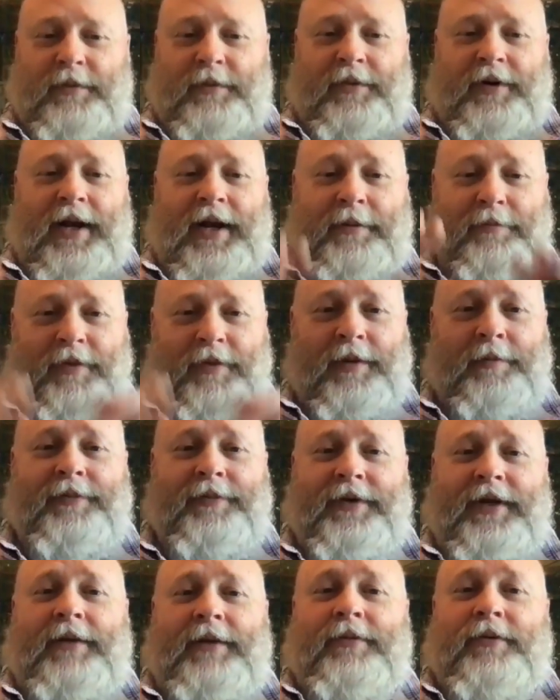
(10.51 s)
Remember not to
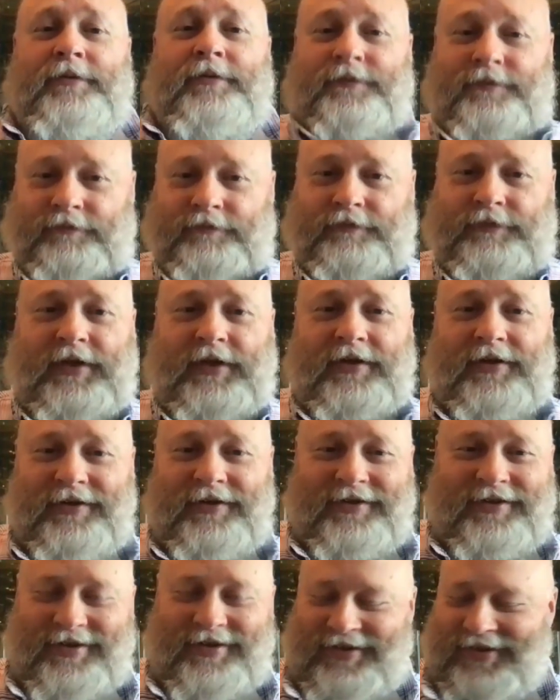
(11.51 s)
bump the table.
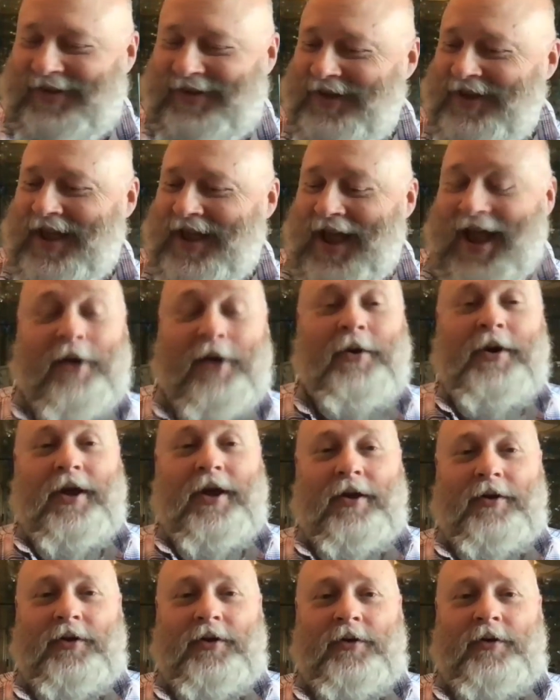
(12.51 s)
How are
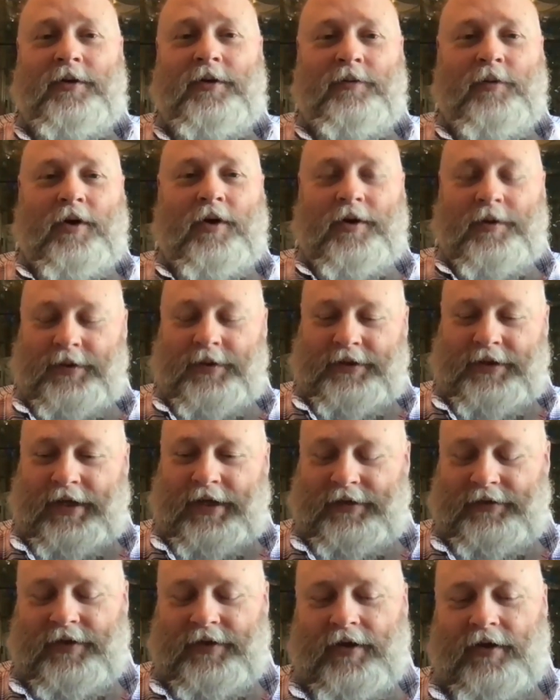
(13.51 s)
y'all doing? Welcome to
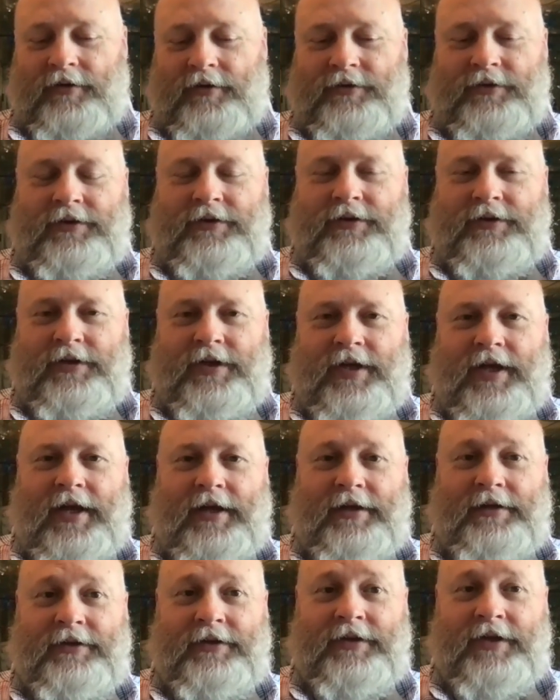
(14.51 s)
Tex Talks. This is
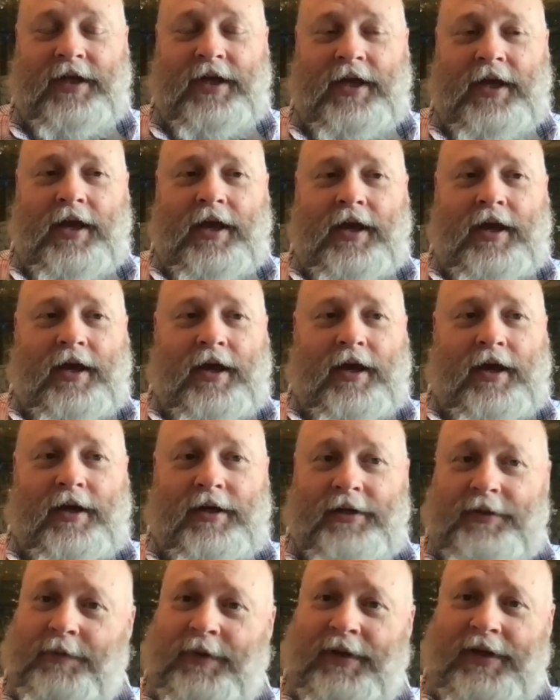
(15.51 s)
Tex.
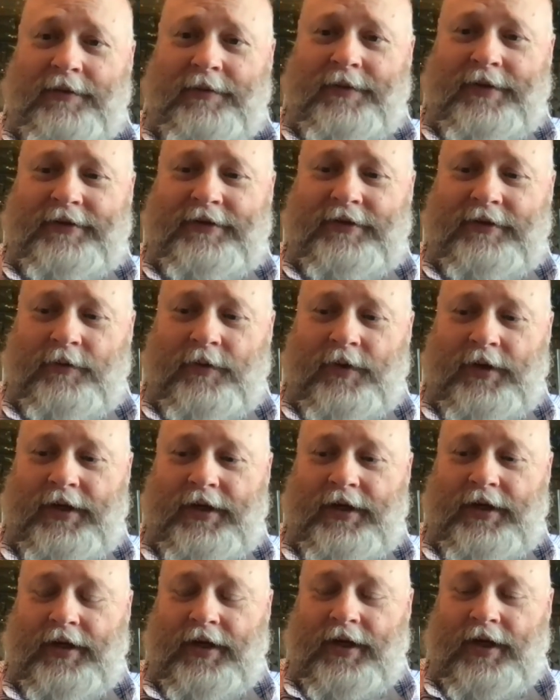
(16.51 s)
It's been a busy
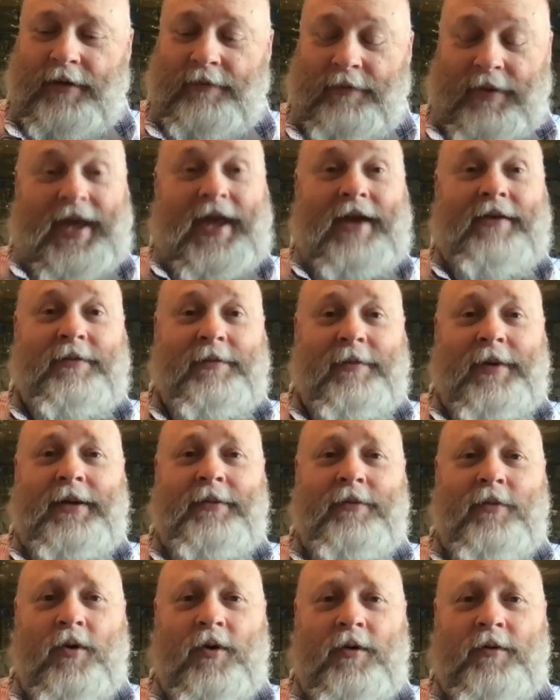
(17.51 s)
week. I may have to
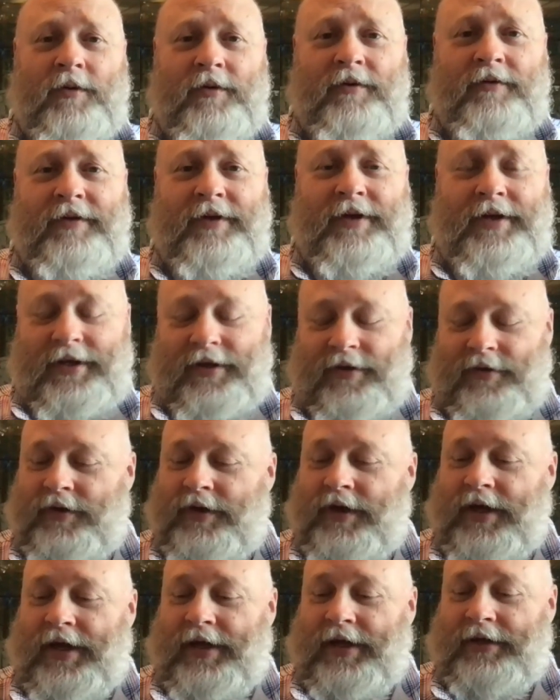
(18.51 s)
make more than one video
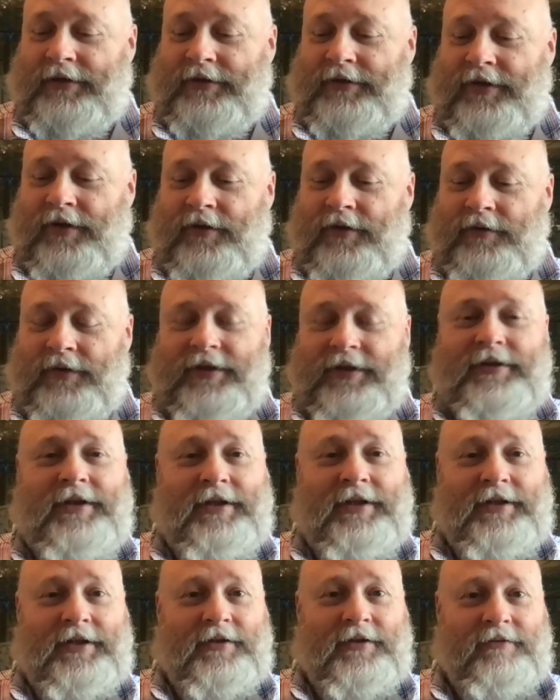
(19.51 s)
today, so let's
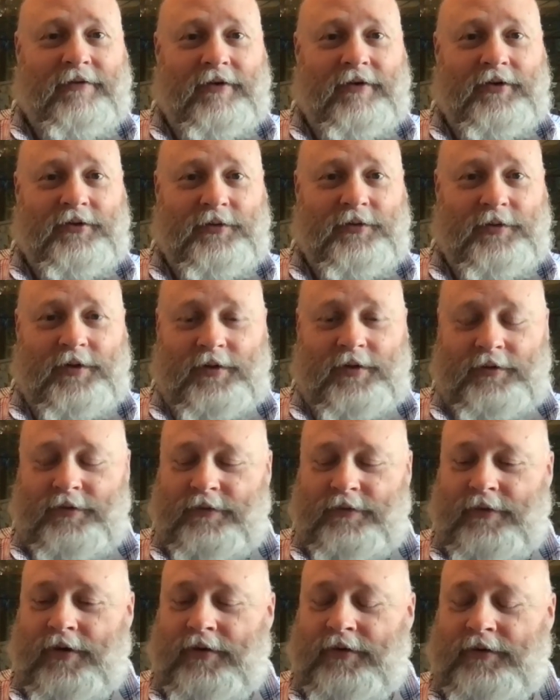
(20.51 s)
get this first one on
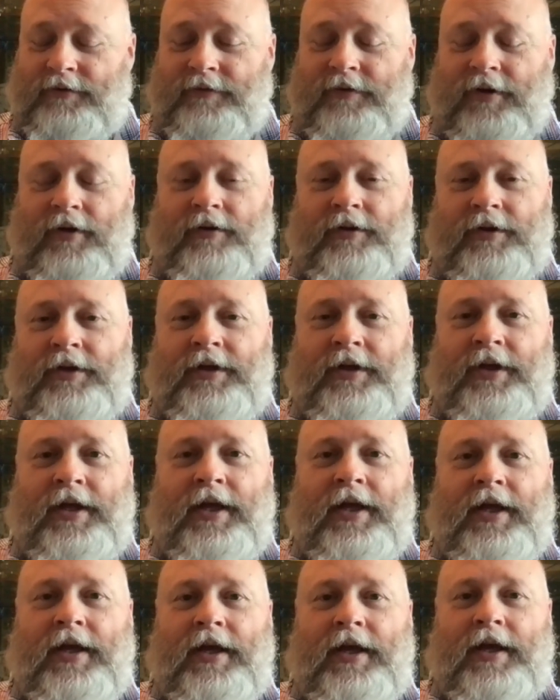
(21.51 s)
the road and rolling.
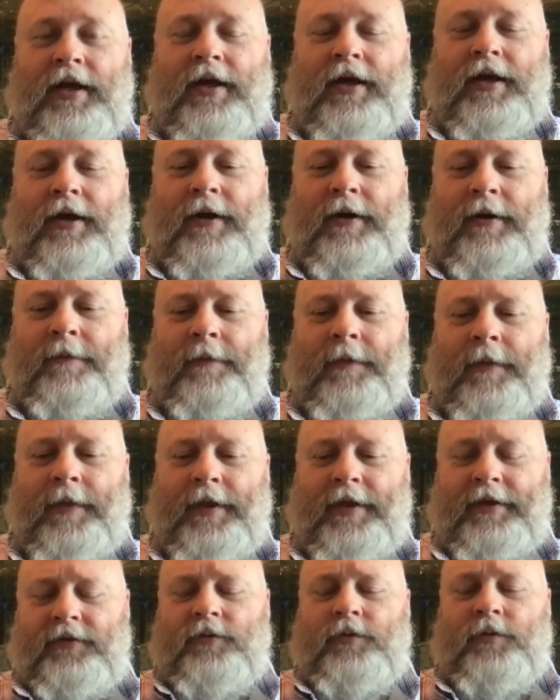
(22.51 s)

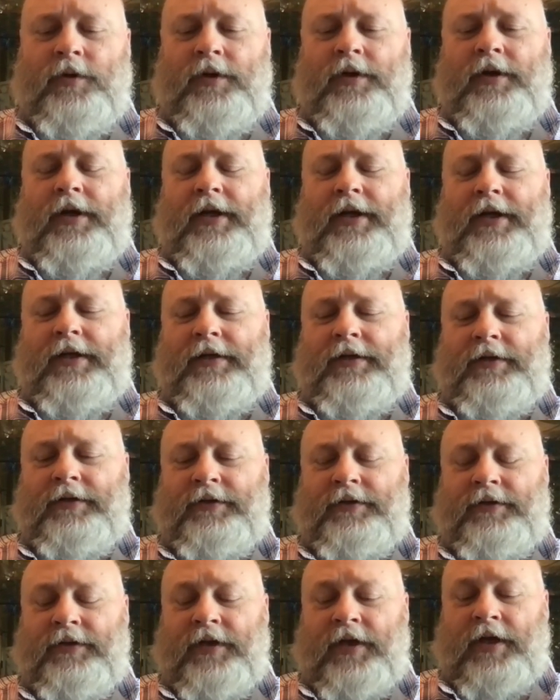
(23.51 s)
This one
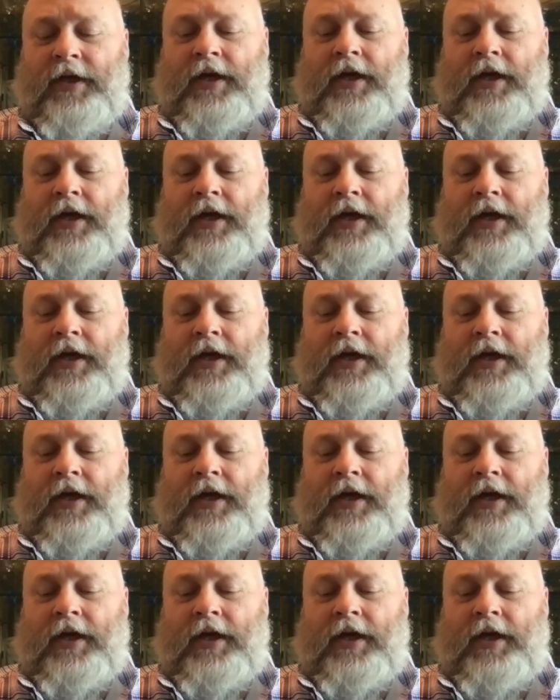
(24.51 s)
is,